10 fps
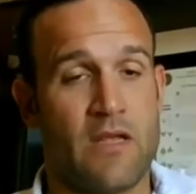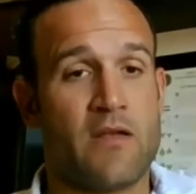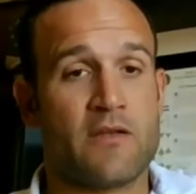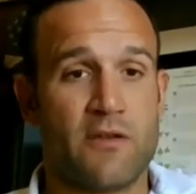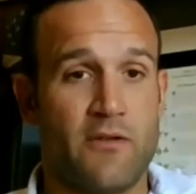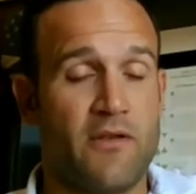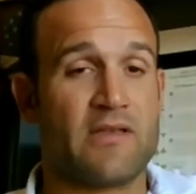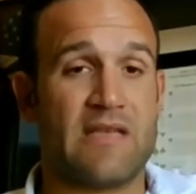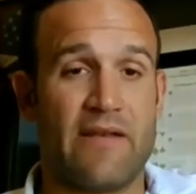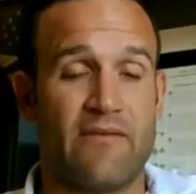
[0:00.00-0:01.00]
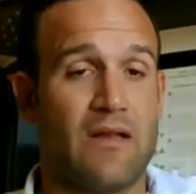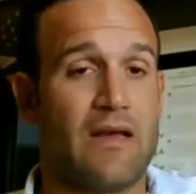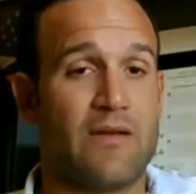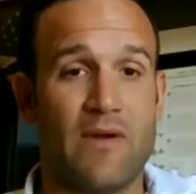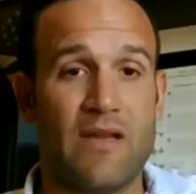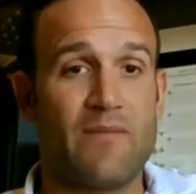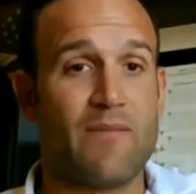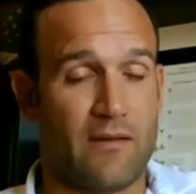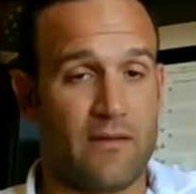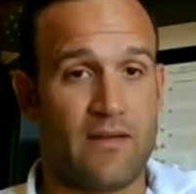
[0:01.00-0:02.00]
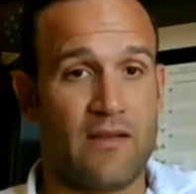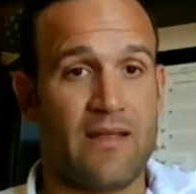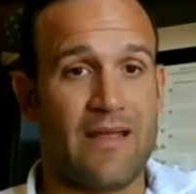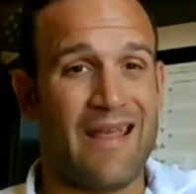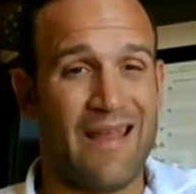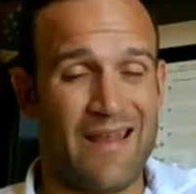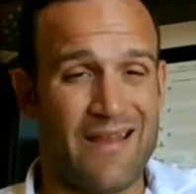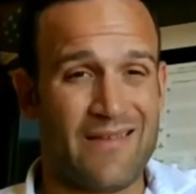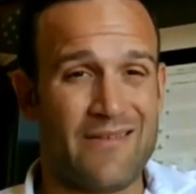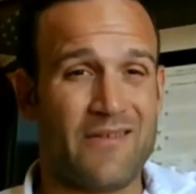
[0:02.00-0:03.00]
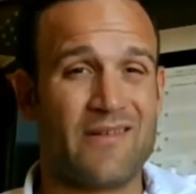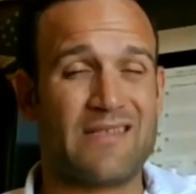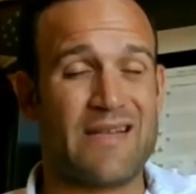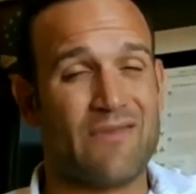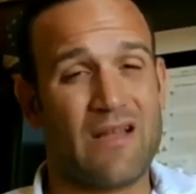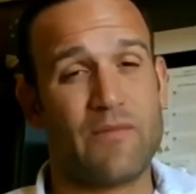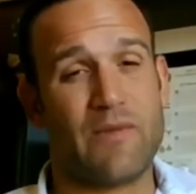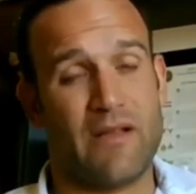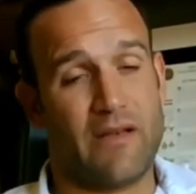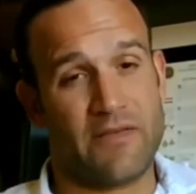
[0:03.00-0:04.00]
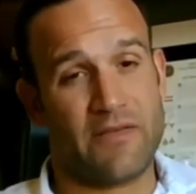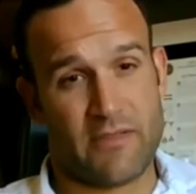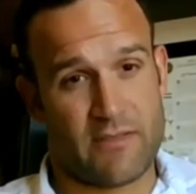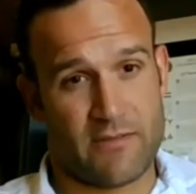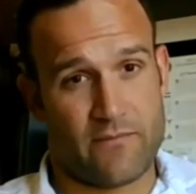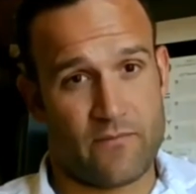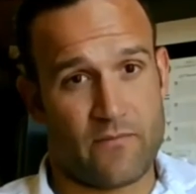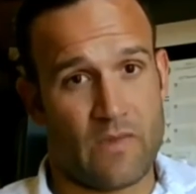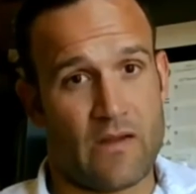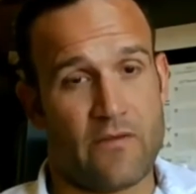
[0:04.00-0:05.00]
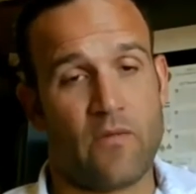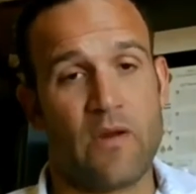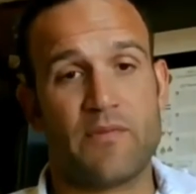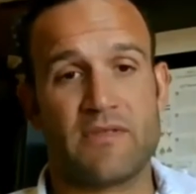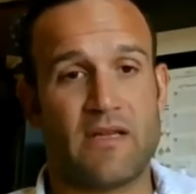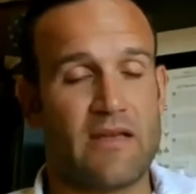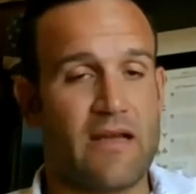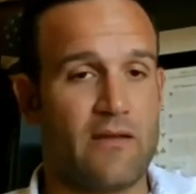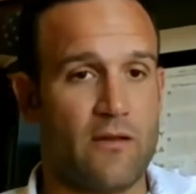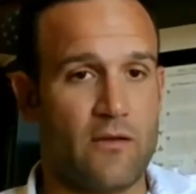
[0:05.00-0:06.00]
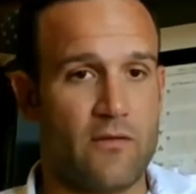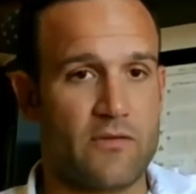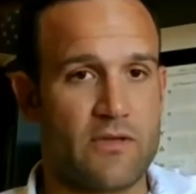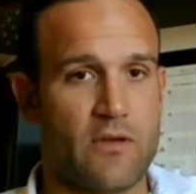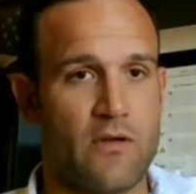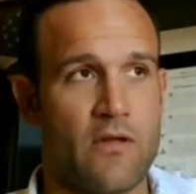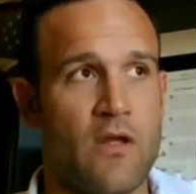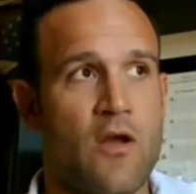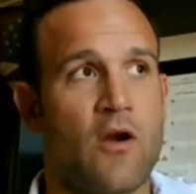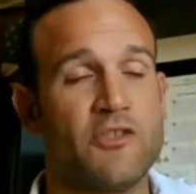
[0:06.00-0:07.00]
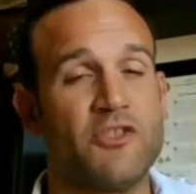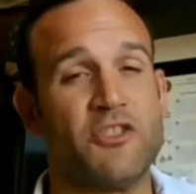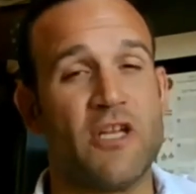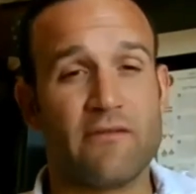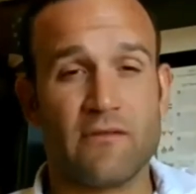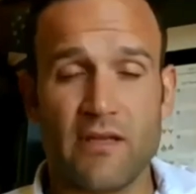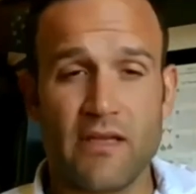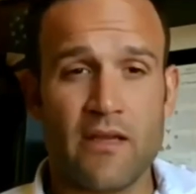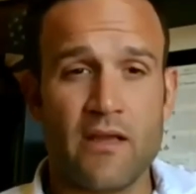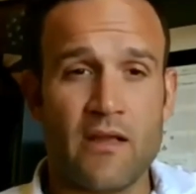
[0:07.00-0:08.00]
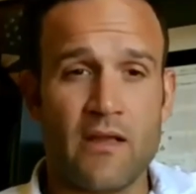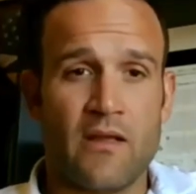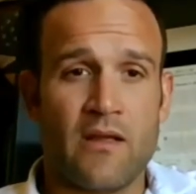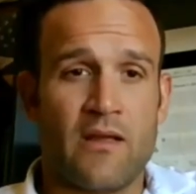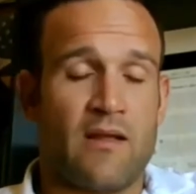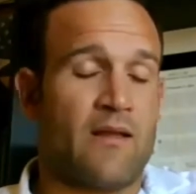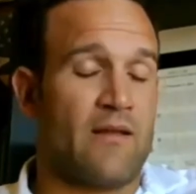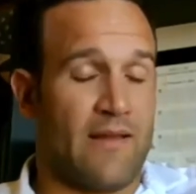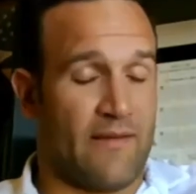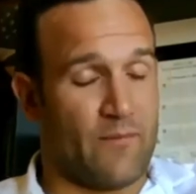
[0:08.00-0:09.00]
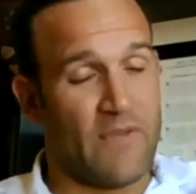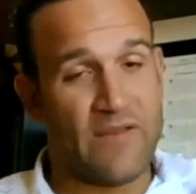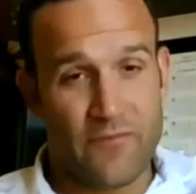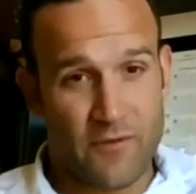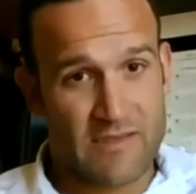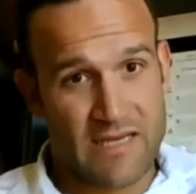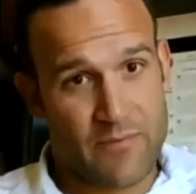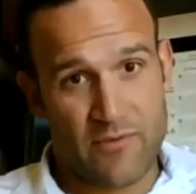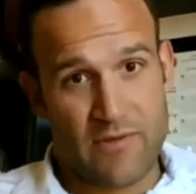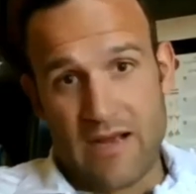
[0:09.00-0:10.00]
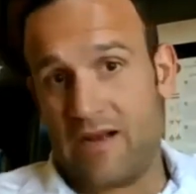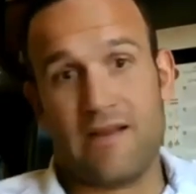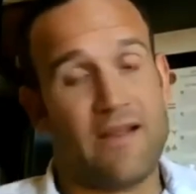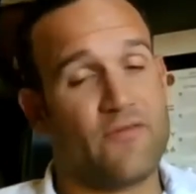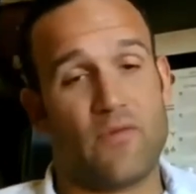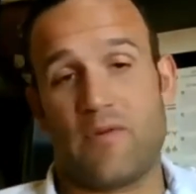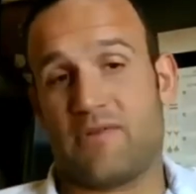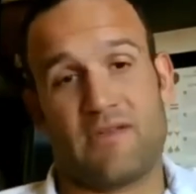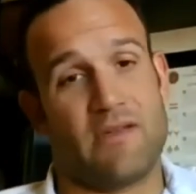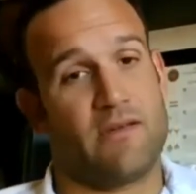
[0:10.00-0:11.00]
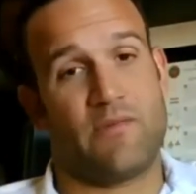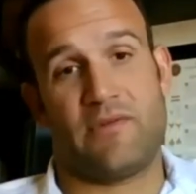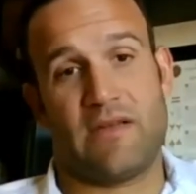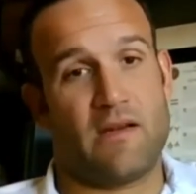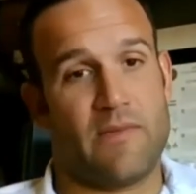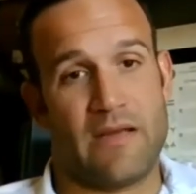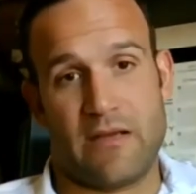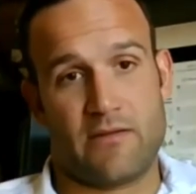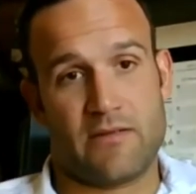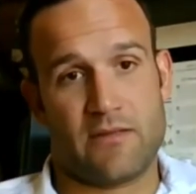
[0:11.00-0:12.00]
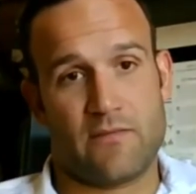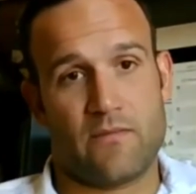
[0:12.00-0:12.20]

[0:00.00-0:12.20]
So you can save a lot of money monthly, and you're going to save a lot of money in interest. 20% down loans are generally, like me, for example, I didn't have 20% to put down on my house.